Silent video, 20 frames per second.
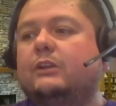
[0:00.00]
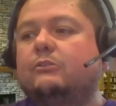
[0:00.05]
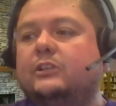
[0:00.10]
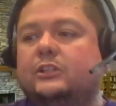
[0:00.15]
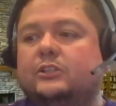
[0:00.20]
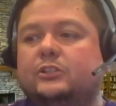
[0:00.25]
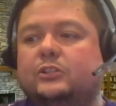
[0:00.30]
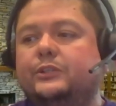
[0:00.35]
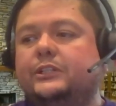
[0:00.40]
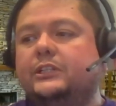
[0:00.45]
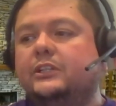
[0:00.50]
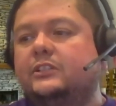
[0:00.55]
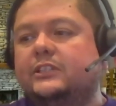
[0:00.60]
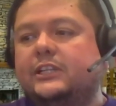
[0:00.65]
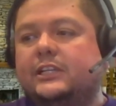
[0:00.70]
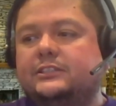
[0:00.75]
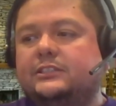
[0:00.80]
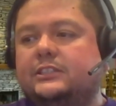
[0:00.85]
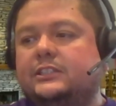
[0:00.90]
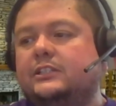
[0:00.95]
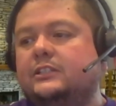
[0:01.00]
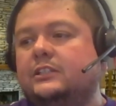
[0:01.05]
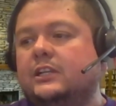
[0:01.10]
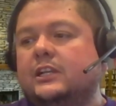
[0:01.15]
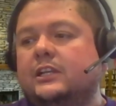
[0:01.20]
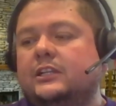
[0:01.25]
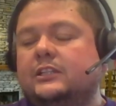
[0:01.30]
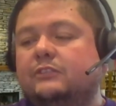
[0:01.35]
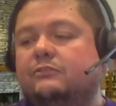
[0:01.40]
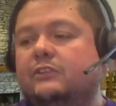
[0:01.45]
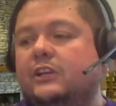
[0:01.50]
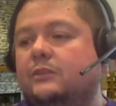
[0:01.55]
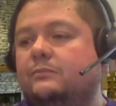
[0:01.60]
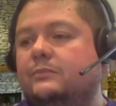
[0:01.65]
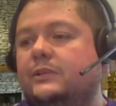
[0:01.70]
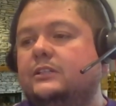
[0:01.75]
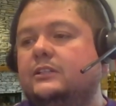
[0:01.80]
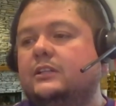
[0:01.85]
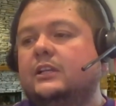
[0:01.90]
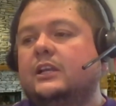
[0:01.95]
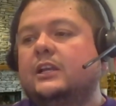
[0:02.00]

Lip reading: When they're doing their testing development.